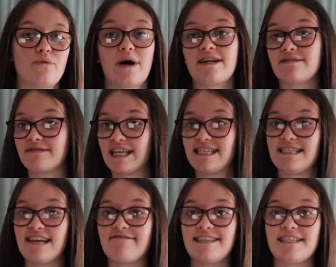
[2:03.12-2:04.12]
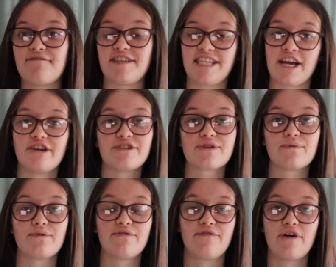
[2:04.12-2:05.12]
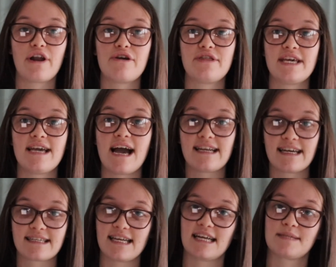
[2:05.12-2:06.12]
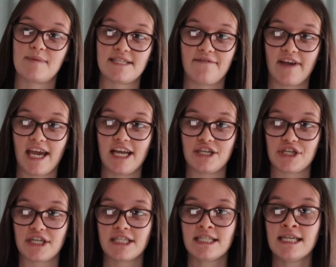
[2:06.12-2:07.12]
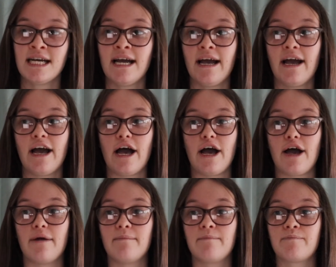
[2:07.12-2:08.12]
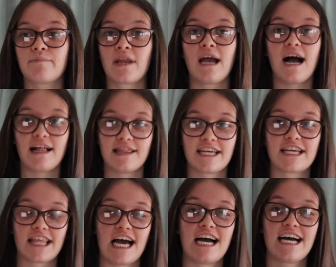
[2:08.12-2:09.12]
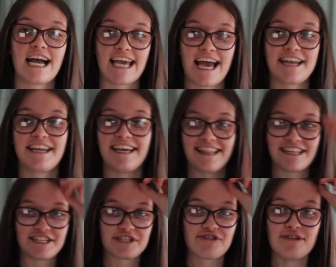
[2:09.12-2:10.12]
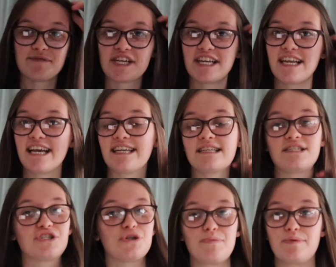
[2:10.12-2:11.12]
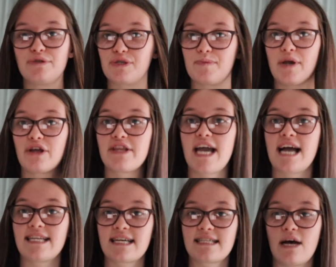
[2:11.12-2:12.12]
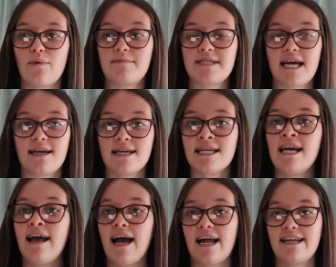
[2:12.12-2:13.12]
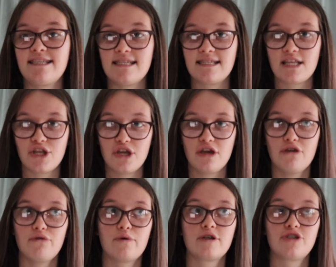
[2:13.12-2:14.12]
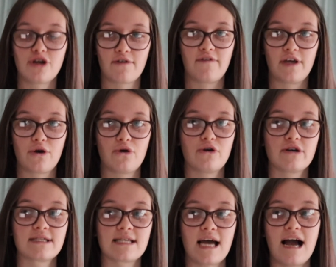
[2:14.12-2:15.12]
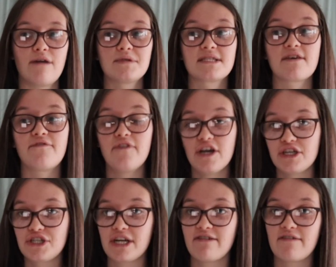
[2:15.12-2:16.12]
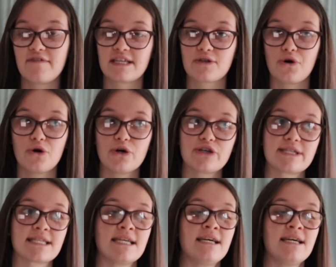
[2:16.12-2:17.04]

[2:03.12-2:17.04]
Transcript: well, this series of videos will follow the Edexcel specification. Um, I'll link that again in the description. It should just be on the Edexcel website and it is the new geography course. I was the first year of this course